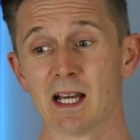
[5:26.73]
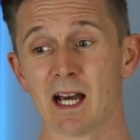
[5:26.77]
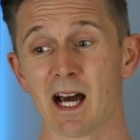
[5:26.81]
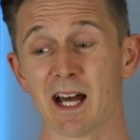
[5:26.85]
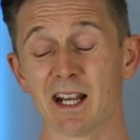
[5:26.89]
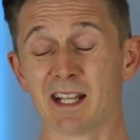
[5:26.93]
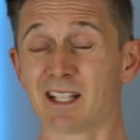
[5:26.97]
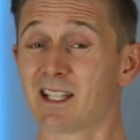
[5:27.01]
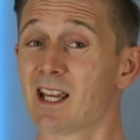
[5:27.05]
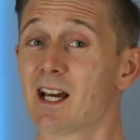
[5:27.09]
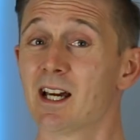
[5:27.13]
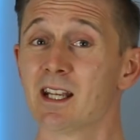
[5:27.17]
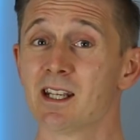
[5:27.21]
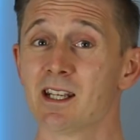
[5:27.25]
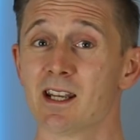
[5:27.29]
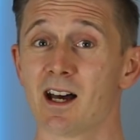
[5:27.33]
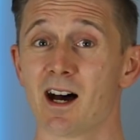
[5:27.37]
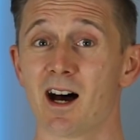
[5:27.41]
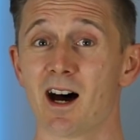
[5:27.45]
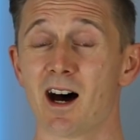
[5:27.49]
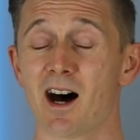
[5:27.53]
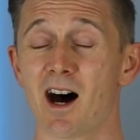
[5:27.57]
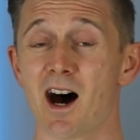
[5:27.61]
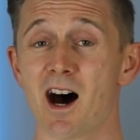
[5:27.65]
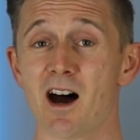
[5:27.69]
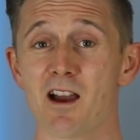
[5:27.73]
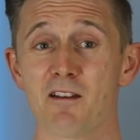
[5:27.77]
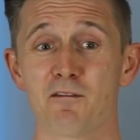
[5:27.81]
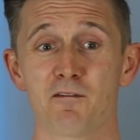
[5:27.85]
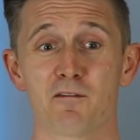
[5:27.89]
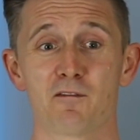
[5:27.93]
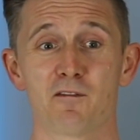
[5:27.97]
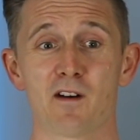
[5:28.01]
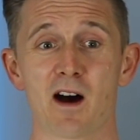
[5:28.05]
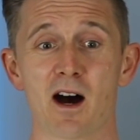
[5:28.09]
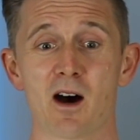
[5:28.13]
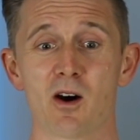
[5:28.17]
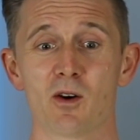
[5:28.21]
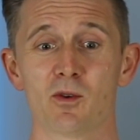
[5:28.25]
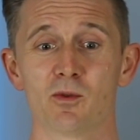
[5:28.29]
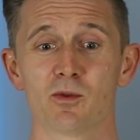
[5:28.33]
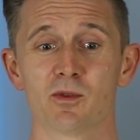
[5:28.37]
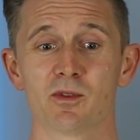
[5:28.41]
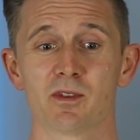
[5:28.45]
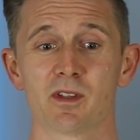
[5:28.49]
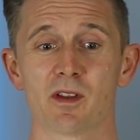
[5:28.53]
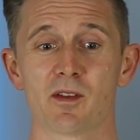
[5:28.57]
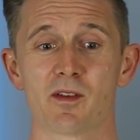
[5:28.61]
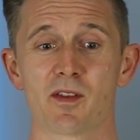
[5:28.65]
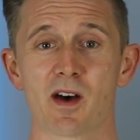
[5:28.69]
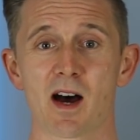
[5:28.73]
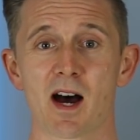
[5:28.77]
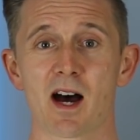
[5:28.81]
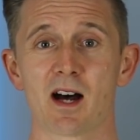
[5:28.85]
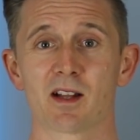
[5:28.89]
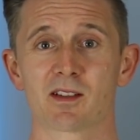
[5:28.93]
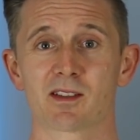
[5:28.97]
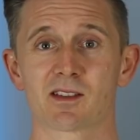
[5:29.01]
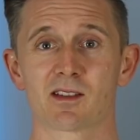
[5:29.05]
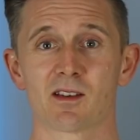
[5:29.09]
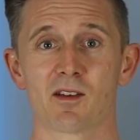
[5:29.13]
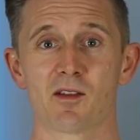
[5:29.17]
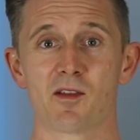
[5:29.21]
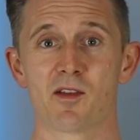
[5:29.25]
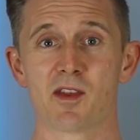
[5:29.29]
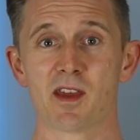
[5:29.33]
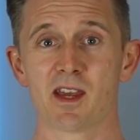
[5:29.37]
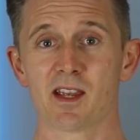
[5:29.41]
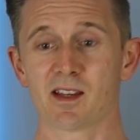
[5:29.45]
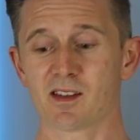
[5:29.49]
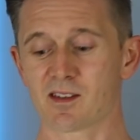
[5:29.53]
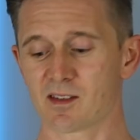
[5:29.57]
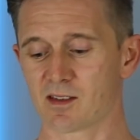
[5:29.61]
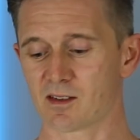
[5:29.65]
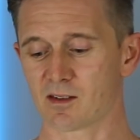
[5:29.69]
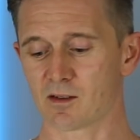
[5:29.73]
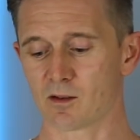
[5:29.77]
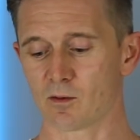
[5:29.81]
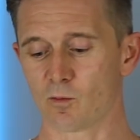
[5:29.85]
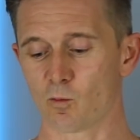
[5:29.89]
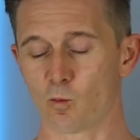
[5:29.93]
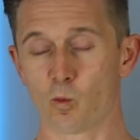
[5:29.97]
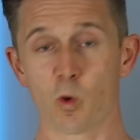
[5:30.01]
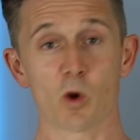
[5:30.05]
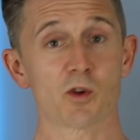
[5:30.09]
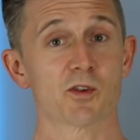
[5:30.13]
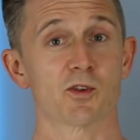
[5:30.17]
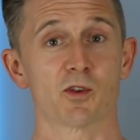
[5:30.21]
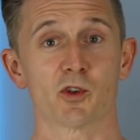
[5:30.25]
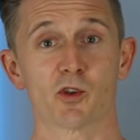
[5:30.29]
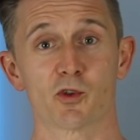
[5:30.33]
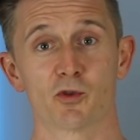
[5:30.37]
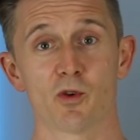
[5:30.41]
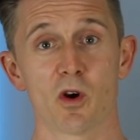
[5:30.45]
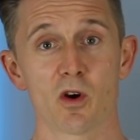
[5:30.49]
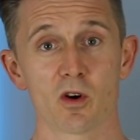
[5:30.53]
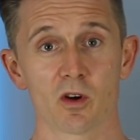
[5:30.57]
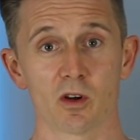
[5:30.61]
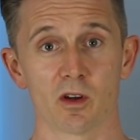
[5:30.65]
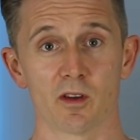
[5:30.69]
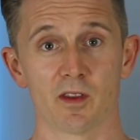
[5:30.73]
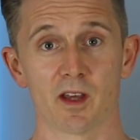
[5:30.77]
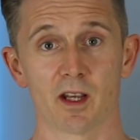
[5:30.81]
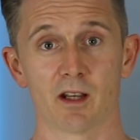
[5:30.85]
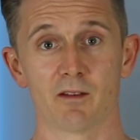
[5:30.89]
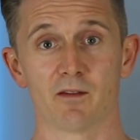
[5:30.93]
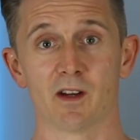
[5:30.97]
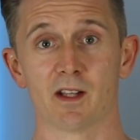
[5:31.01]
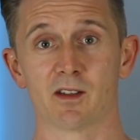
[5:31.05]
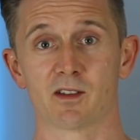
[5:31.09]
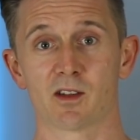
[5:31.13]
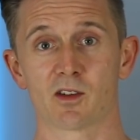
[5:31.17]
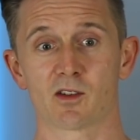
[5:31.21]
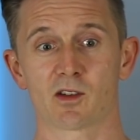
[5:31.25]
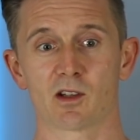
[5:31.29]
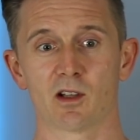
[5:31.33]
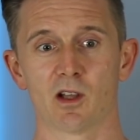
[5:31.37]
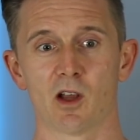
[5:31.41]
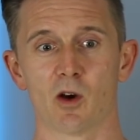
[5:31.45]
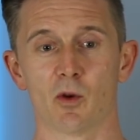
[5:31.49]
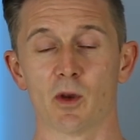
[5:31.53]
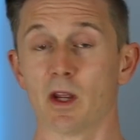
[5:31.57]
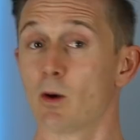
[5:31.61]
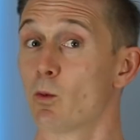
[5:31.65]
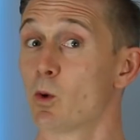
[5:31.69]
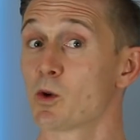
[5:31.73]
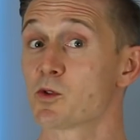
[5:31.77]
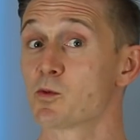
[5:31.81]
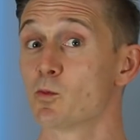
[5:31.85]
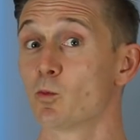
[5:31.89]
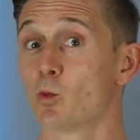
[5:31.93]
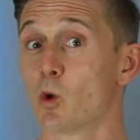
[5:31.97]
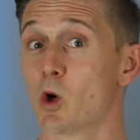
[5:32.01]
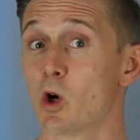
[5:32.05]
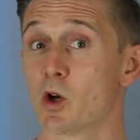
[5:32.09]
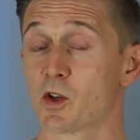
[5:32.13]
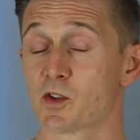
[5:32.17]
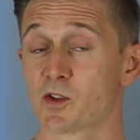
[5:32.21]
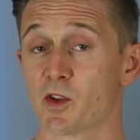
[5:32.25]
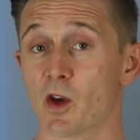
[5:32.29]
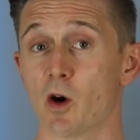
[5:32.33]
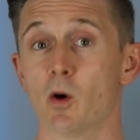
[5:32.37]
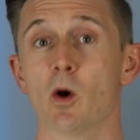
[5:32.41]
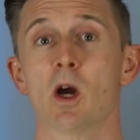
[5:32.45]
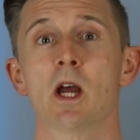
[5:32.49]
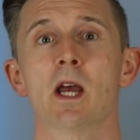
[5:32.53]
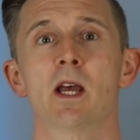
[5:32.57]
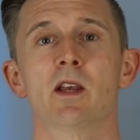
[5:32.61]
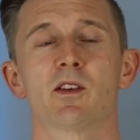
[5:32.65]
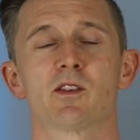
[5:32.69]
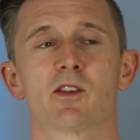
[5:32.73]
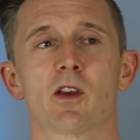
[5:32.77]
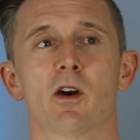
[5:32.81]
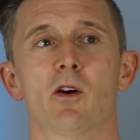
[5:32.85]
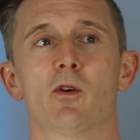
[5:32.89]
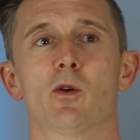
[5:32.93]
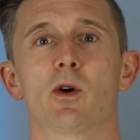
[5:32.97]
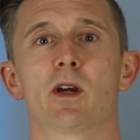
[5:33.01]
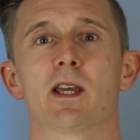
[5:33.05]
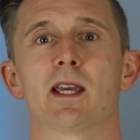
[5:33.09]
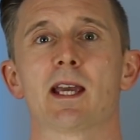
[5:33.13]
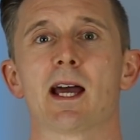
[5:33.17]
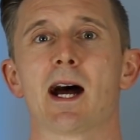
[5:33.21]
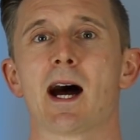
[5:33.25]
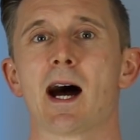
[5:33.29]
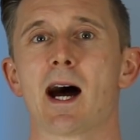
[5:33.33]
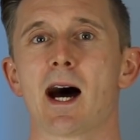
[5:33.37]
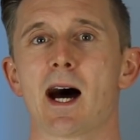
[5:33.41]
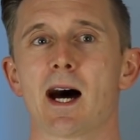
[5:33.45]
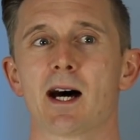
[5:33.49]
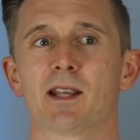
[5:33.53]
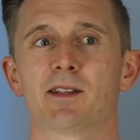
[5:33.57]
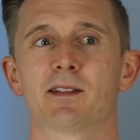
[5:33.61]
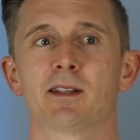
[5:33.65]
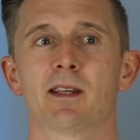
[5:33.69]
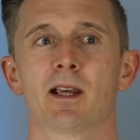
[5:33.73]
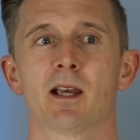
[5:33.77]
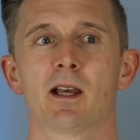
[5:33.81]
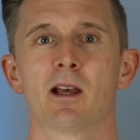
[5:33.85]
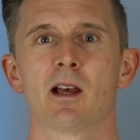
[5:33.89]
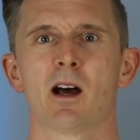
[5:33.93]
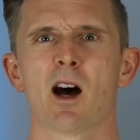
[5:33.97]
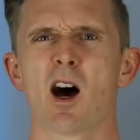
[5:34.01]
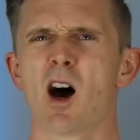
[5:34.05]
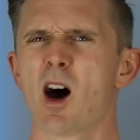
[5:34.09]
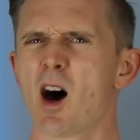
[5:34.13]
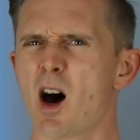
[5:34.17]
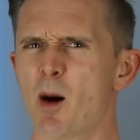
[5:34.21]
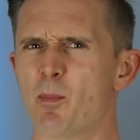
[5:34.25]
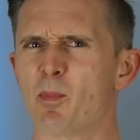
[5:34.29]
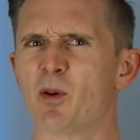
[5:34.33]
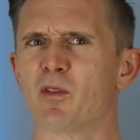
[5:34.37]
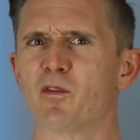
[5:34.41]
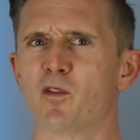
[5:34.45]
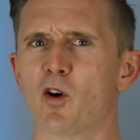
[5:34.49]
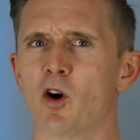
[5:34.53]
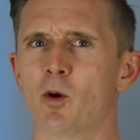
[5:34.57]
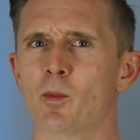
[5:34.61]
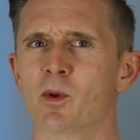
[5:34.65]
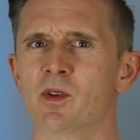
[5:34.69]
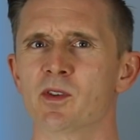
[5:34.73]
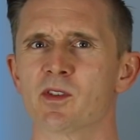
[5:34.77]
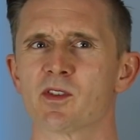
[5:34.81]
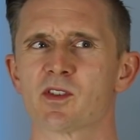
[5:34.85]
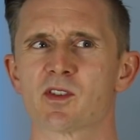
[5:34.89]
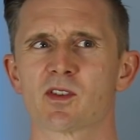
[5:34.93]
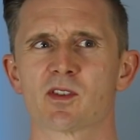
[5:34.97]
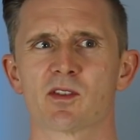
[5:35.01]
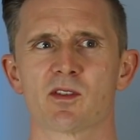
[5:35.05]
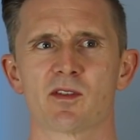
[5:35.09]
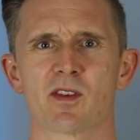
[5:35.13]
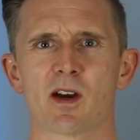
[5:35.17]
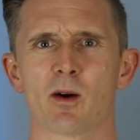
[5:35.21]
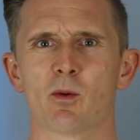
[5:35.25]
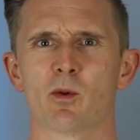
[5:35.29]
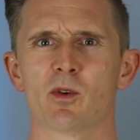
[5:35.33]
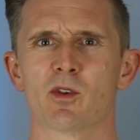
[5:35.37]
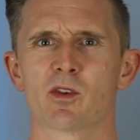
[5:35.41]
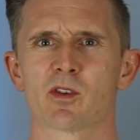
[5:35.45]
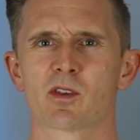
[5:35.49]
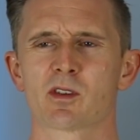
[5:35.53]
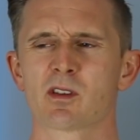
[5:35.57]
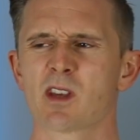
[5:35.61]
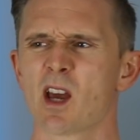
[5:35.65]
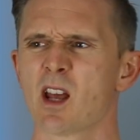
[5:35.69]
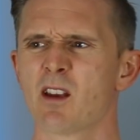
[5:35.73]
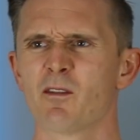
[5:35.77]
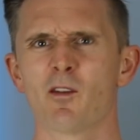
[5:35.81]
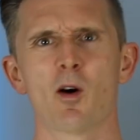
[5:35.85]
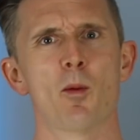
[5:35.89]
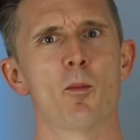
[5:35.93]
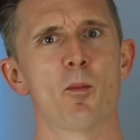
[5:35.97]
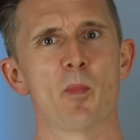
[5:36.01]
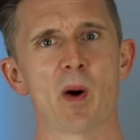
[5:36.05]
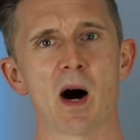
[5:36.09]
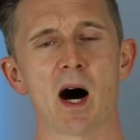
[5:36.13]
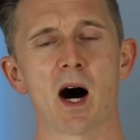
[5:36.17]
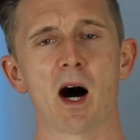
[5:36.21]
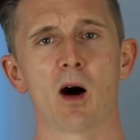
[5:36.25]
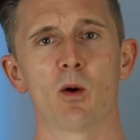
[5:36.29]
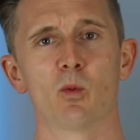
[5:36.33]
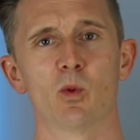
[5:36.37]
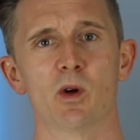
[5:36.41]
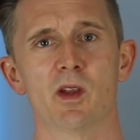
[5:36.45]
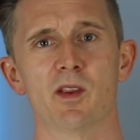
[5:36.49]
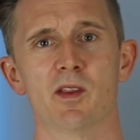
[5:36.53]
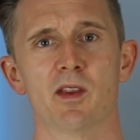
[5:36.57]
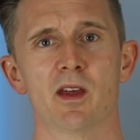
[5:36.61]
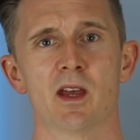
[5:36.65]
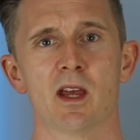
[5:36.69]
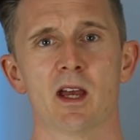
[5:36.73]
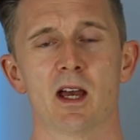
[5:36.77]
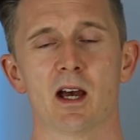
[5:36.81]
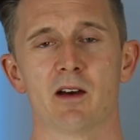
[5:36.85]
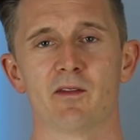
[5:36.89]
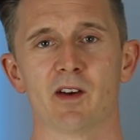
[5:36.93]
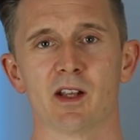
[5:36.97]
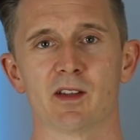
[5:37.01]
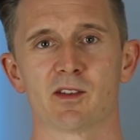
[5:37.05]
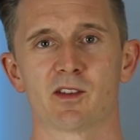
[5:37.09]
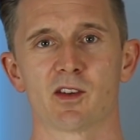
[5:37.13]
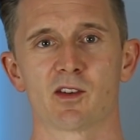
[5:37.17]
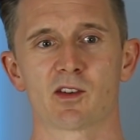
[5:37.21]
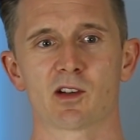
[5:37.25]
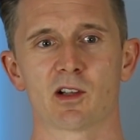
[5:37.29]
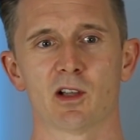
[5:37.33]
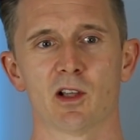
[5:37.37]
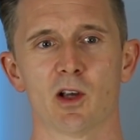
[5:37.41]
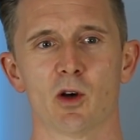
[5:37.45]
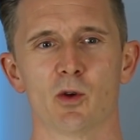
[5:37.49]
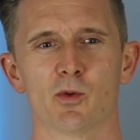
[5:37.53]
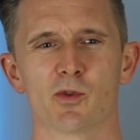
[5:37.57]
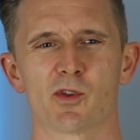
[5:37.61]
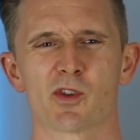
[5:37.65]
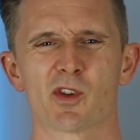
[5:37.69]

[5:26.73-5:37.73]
And again, I found that this wasn't stronger than Aventus Cologne. It wasn't worse though. So it had a performance that was kind of on par with Aventus Cologne.